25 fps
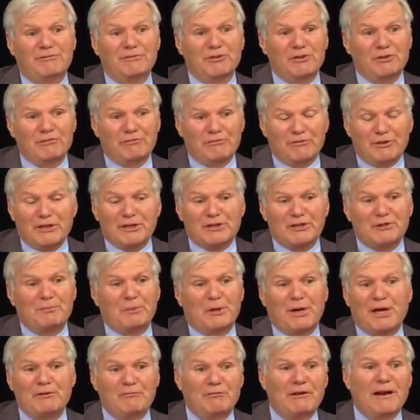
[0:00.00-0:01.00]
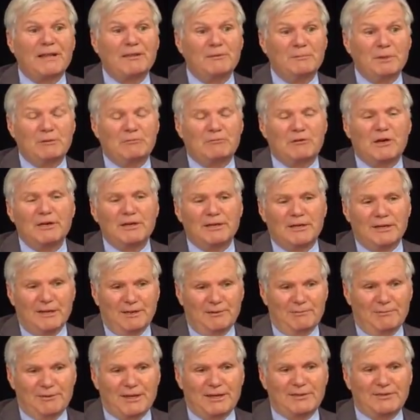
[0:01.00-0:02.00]
to fish, but I'd rather be writing.
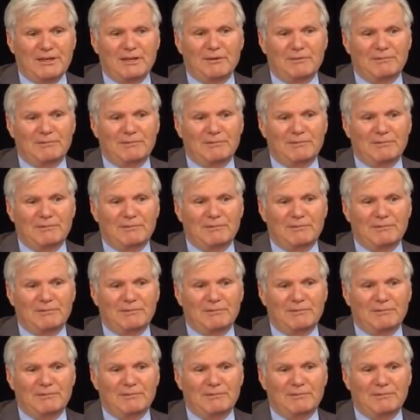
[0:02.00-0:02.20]
That's how.